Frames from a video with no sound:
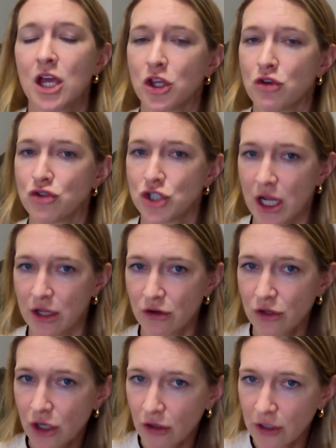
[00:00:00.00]
you check your
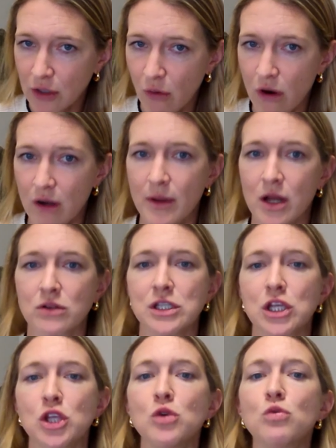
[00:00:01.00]
urine hormones,
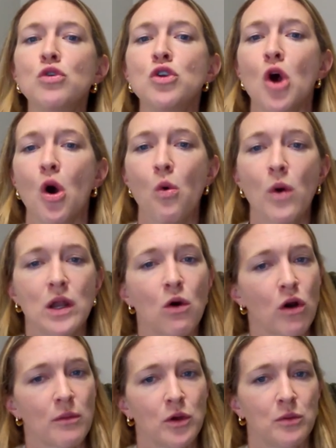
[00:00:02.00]
you know what
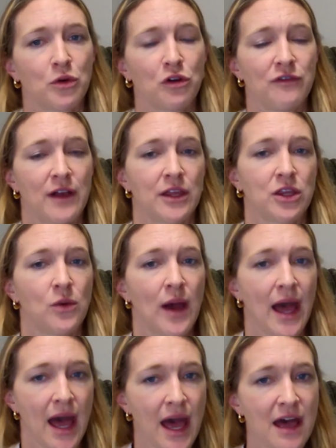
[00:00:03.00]
hormone profile you
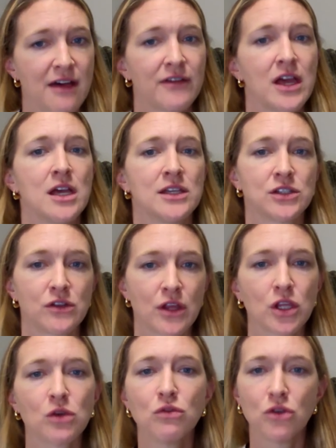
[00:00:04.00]
have so that
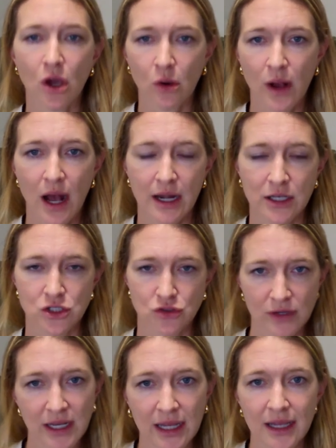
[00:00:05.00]
you know how to
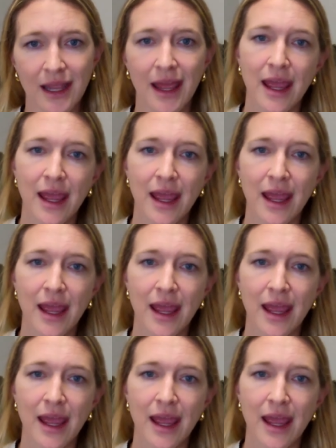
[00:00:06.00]
treat it,